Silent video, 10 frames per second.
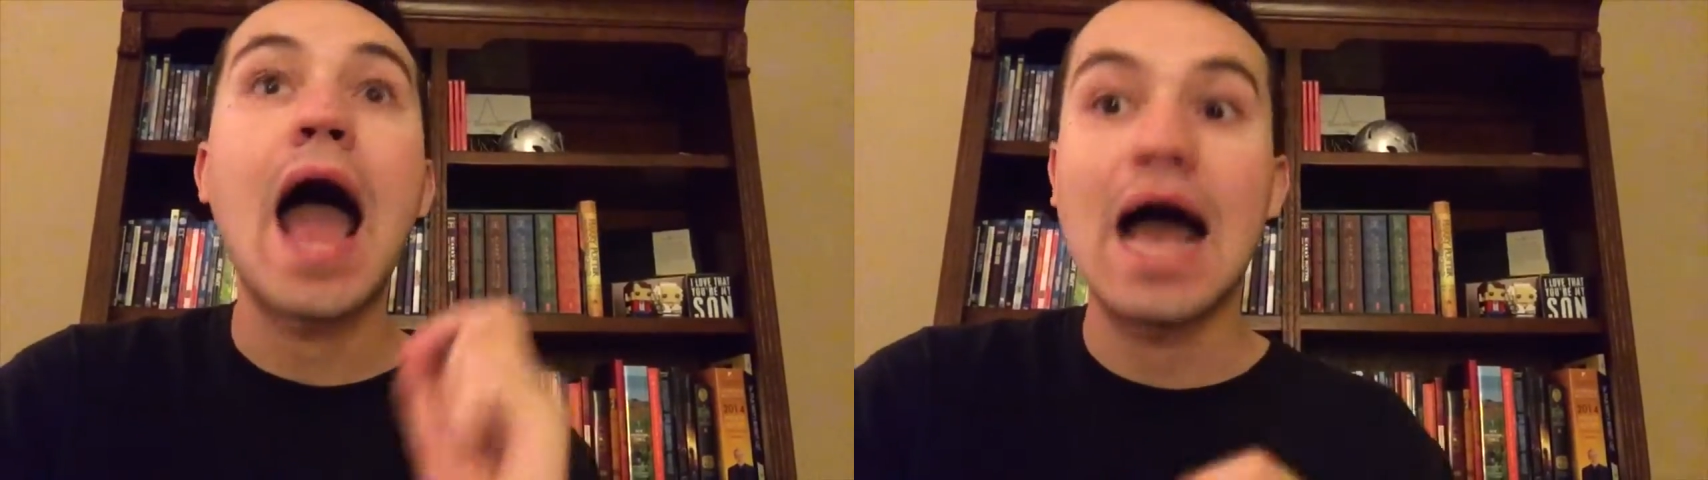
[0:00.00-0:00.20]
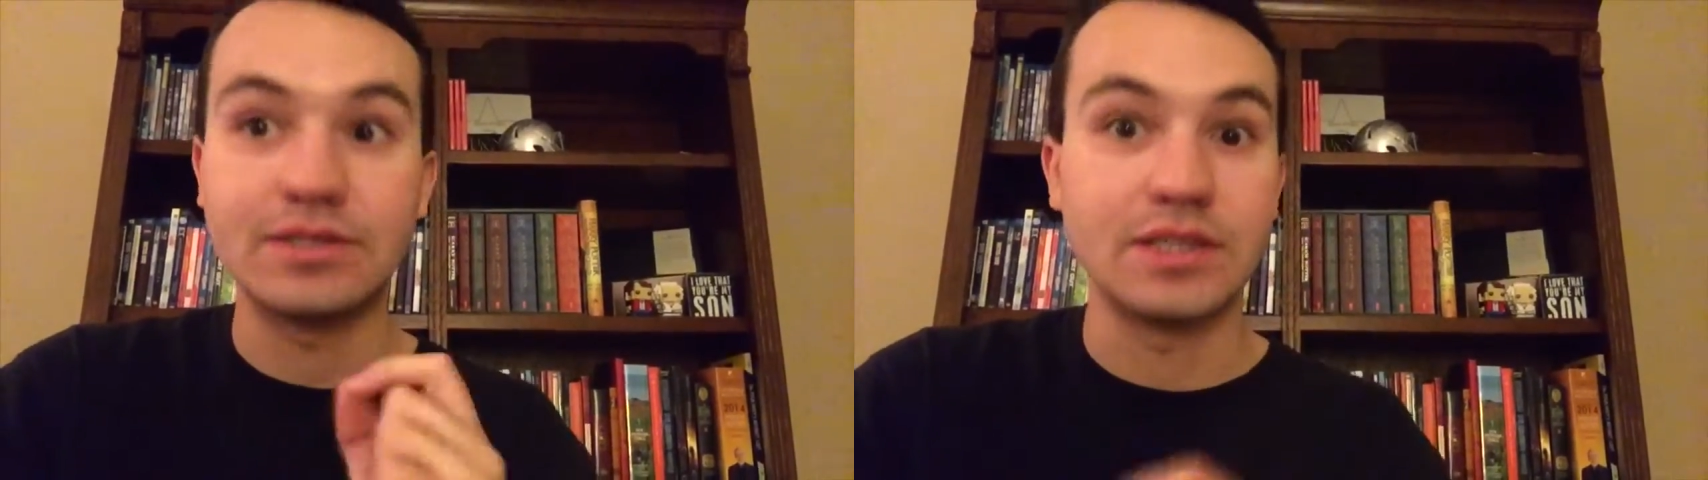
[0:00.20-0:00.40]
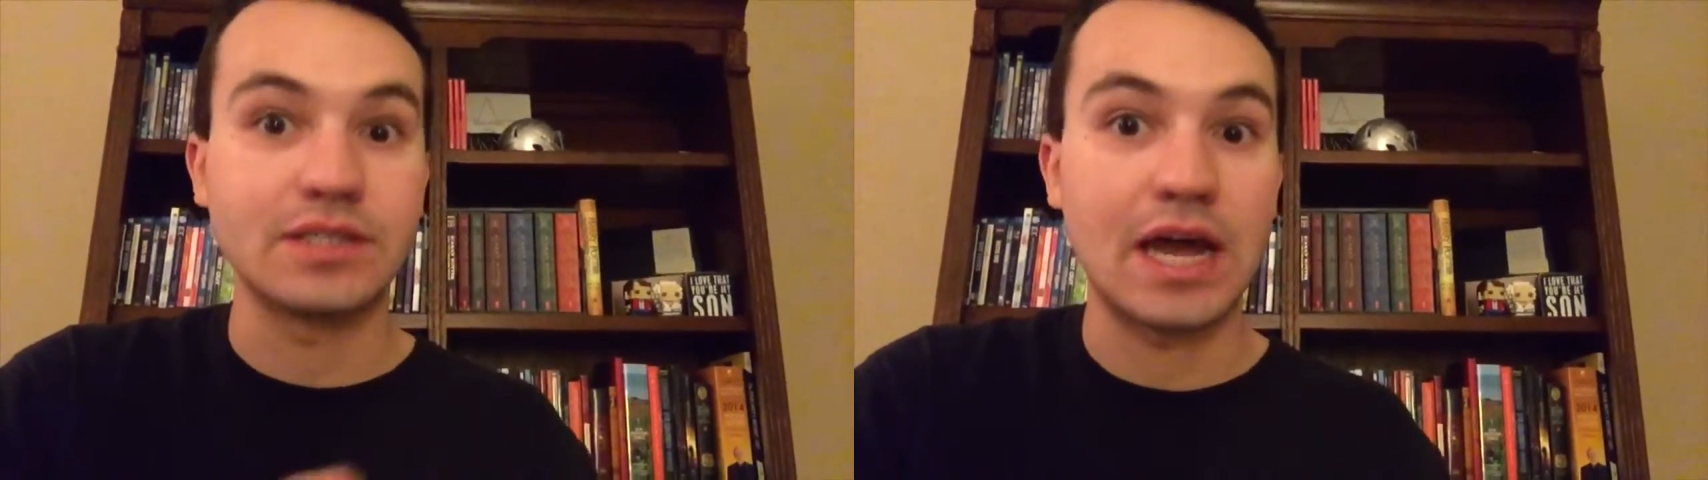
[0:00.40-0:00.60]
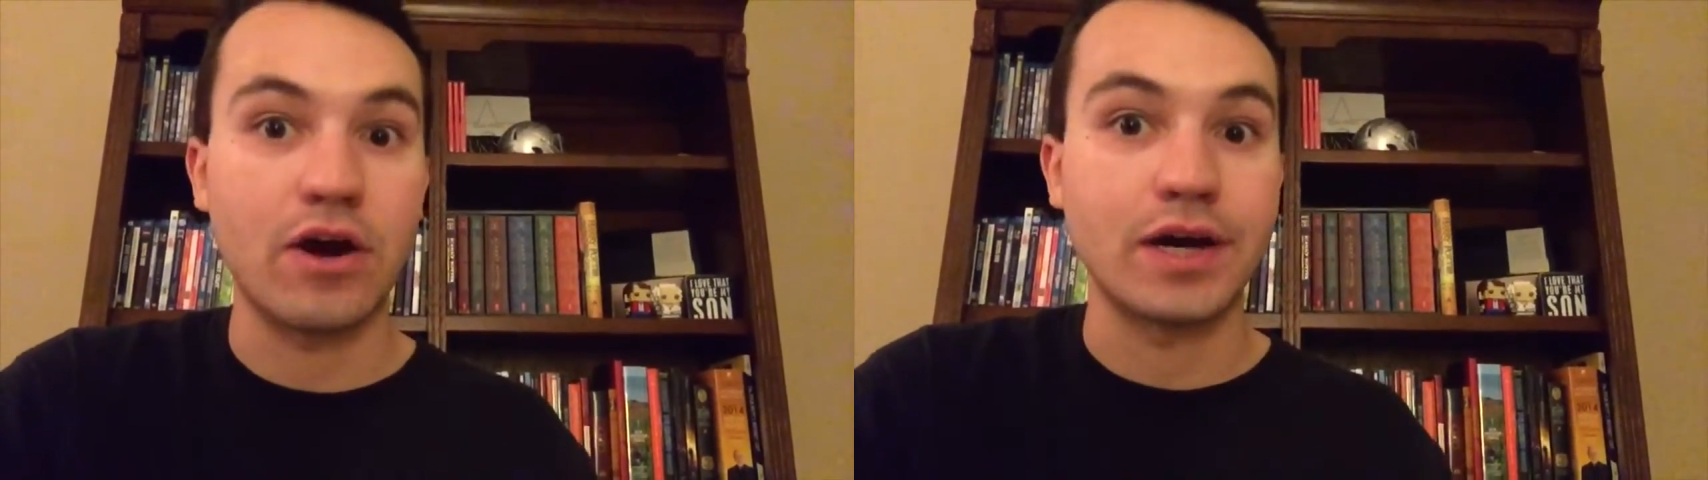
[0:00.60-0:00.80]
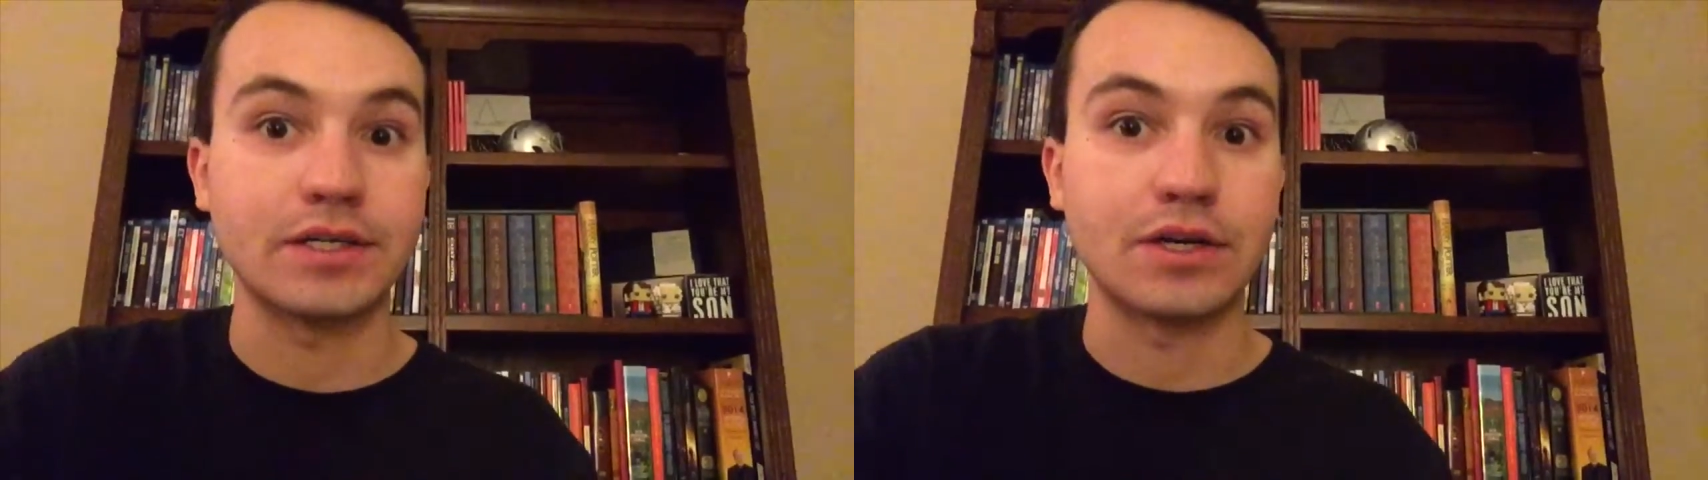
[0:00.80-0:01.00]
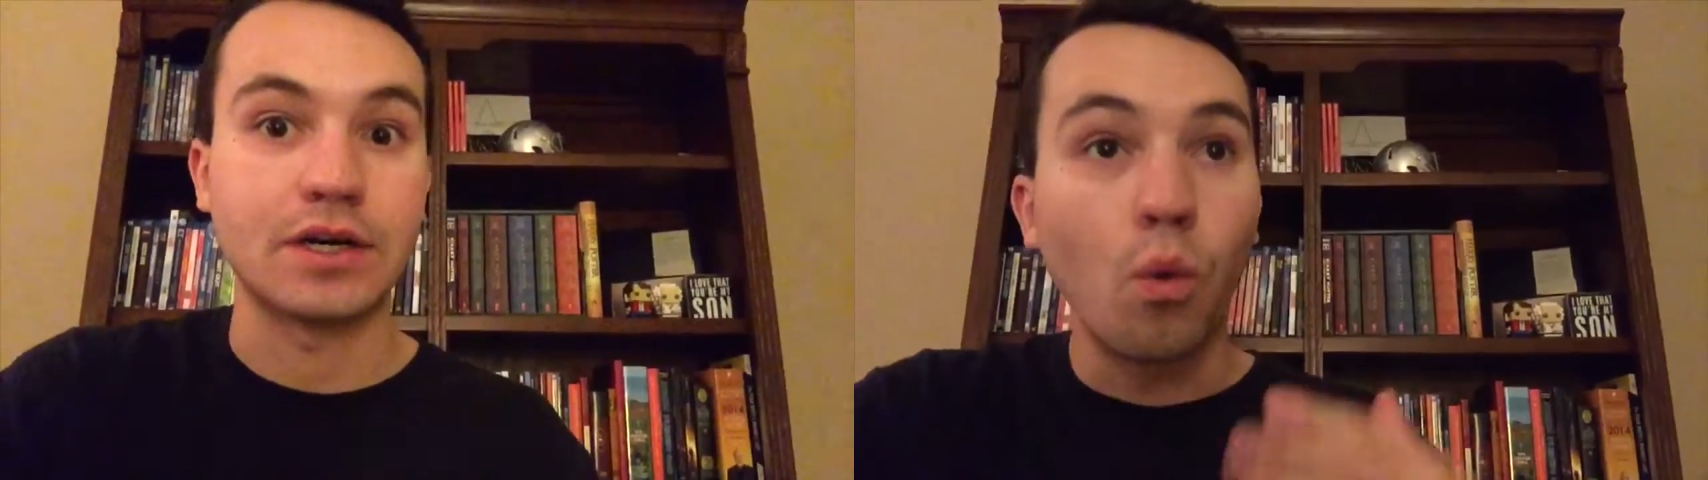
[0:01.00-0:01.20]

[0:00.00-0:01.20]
as this character.